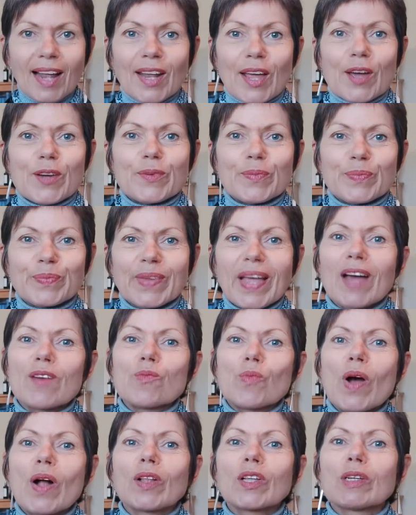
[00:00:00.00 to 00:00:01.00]
Hello,
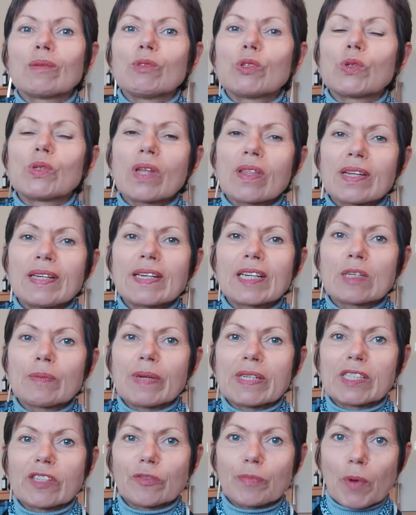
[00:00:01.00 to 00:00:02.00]
and welcome to another little
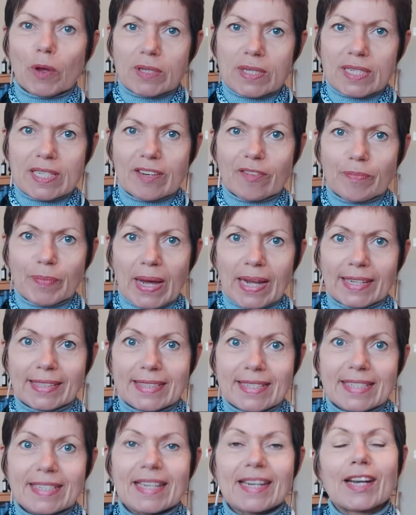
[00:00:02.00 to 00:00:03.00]
bit of positive
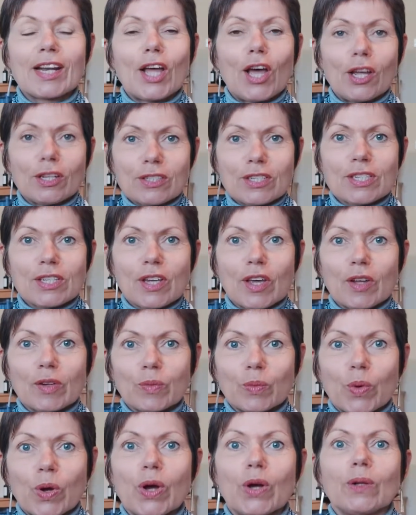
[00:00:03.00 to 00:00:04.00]
balance in an
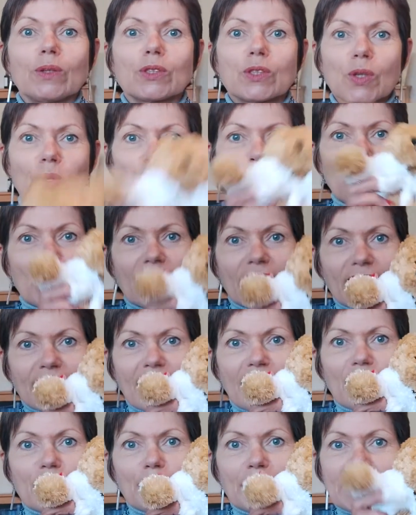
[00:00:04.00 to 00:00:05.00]
uncertain world with
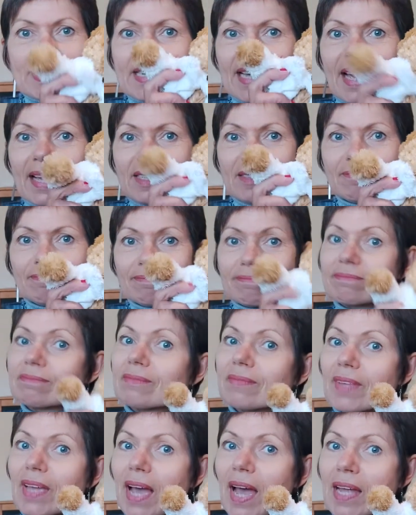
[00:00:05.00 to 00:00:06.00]
Therapy Ted
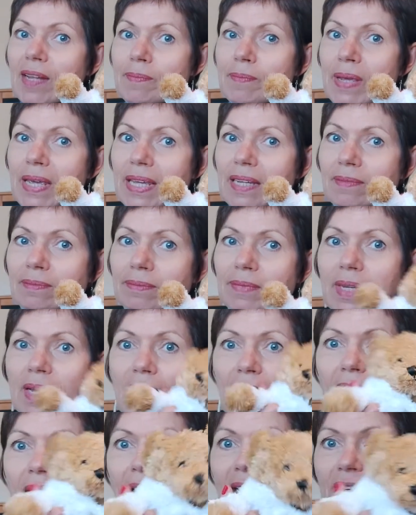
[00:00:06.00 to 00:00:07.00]
and me.
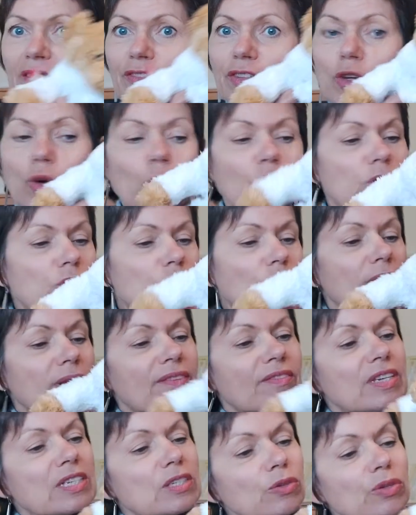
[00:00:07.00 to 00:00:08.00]
And if you're wondering
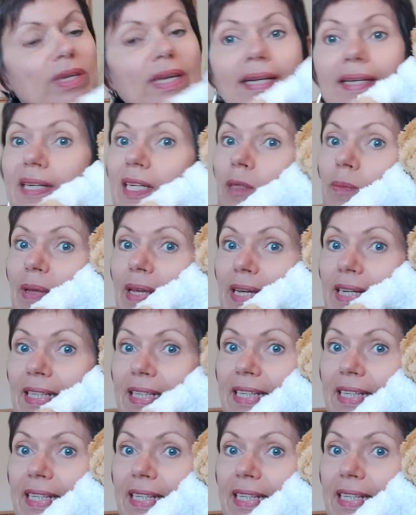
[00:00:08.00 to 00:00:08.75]
if he's looking a little bit